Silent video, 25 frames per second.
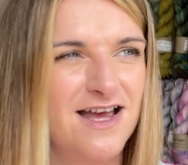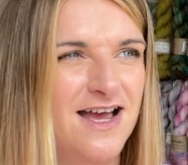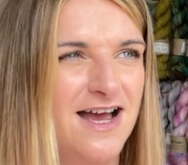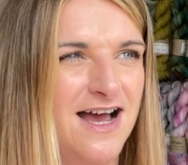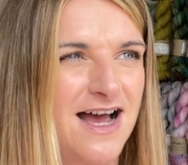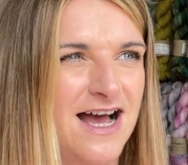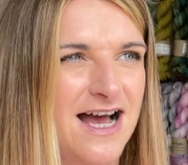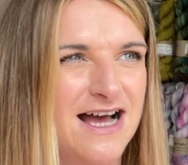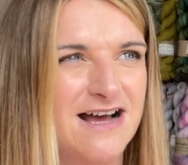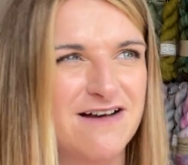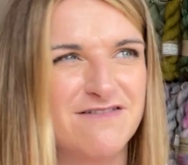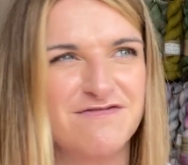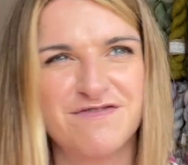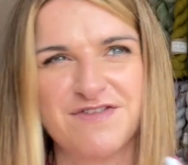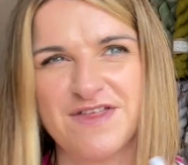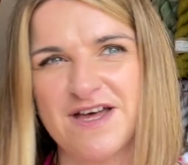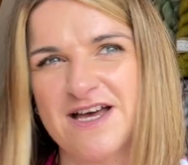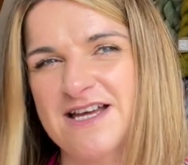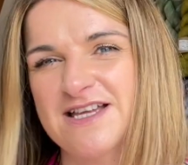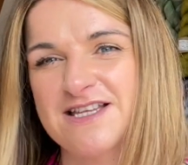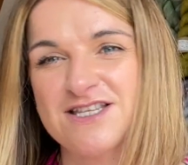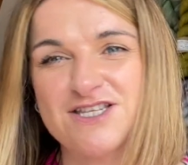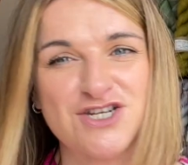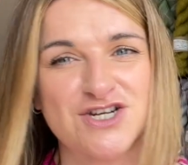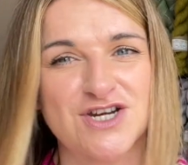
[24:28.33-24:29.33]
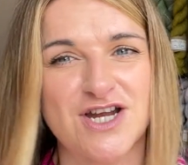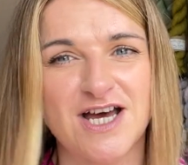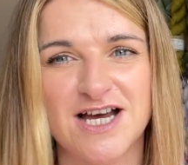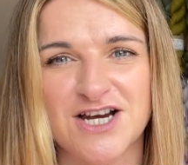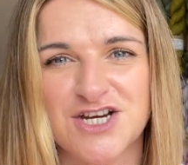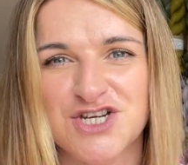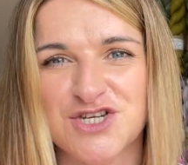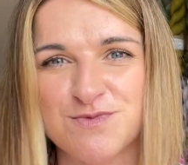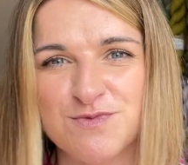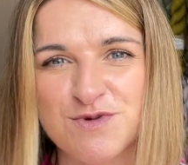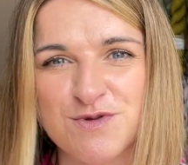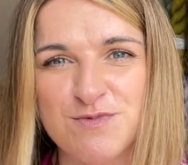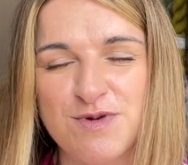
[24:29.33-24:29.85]
have that
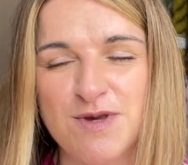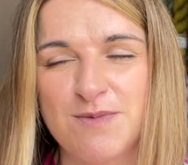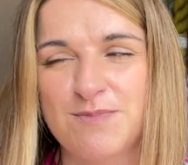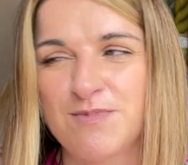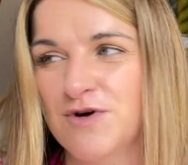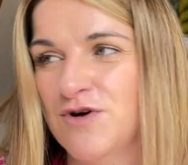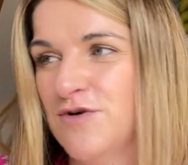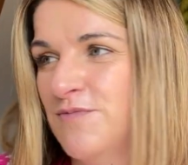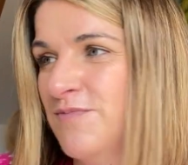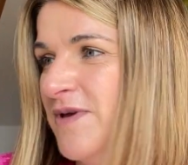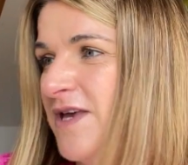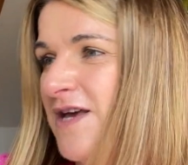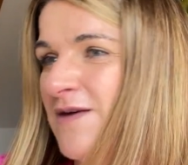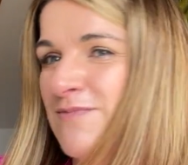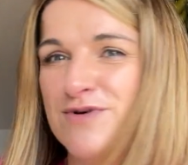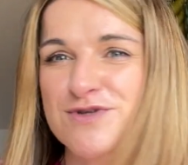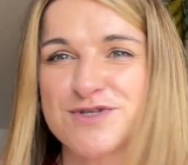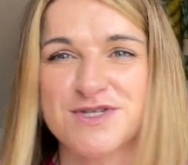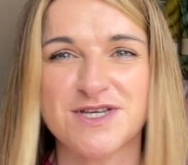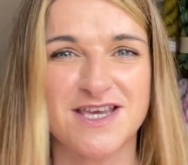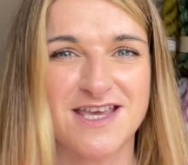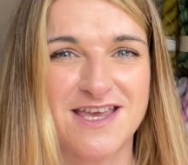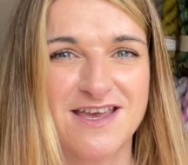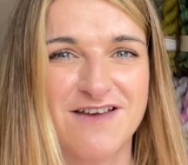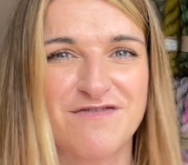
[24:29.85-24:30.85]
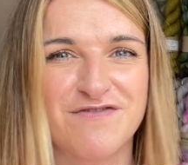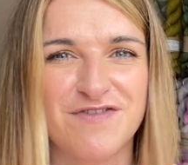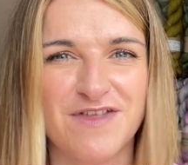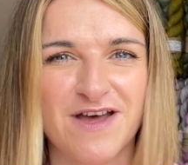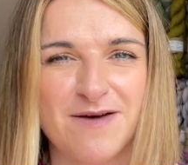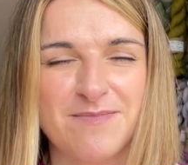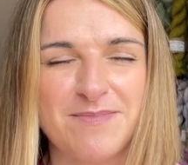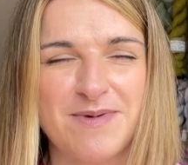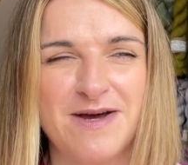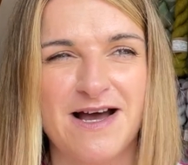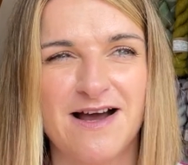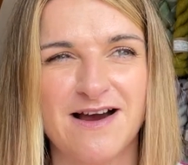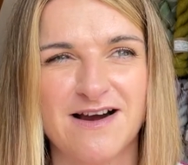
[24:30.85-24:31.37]
interaction with people, be able to give that
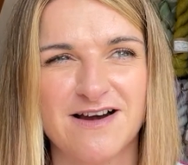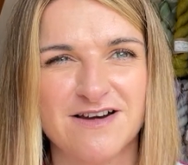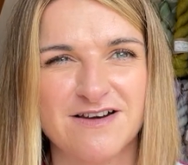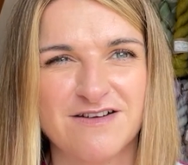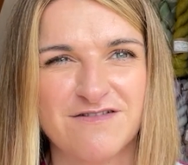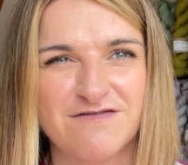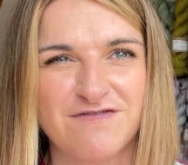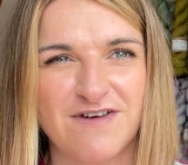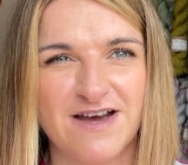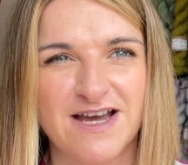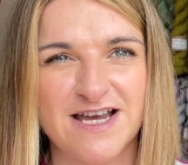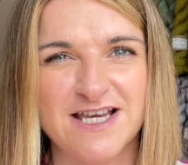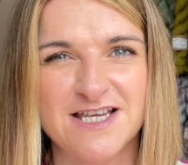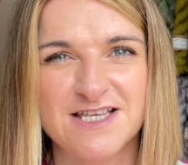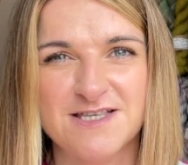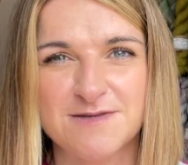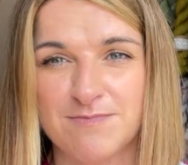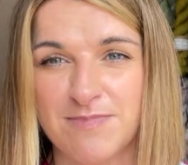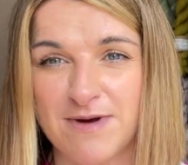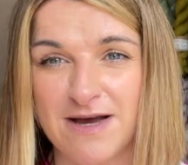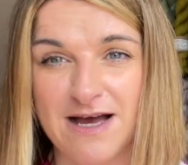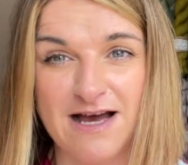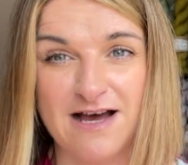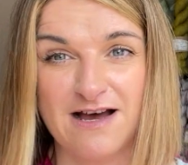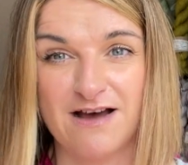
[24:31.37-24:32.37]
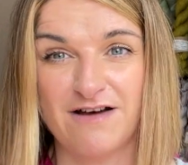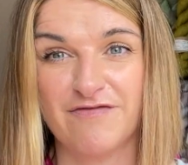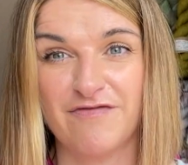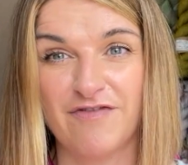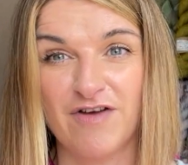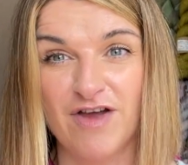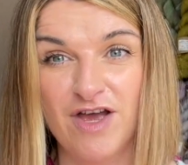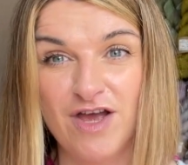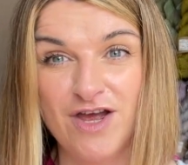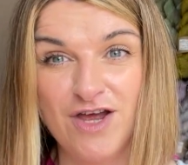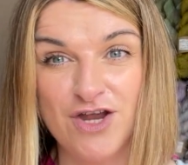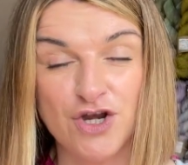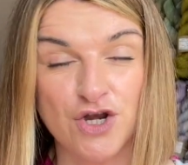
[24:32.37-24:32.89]
pattern advice, but have
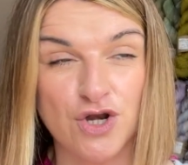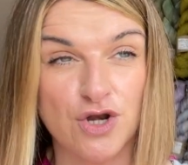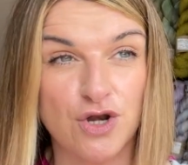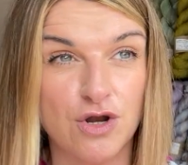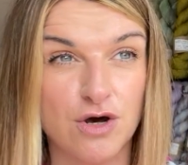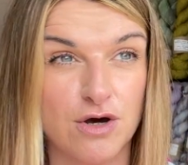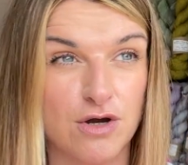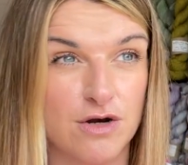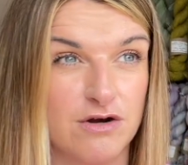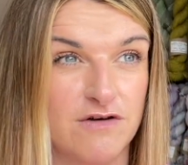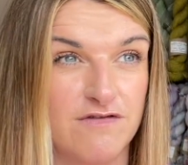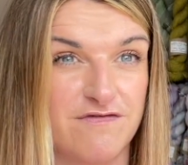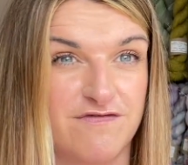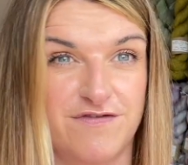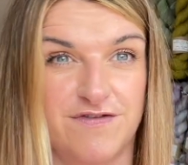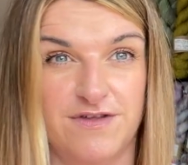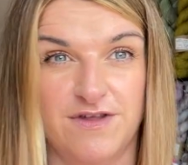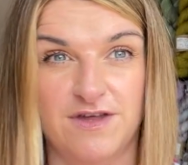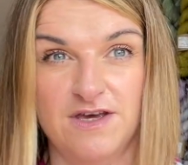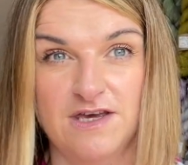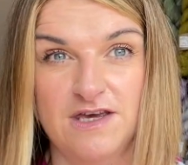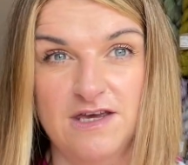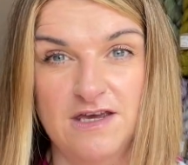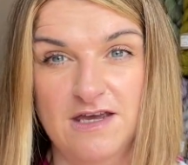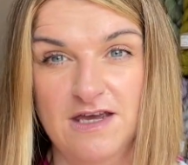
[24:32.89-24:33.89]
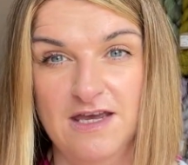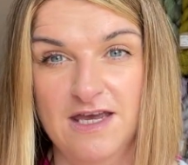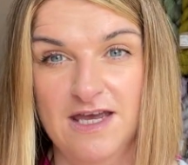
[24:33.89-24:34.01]
none of the,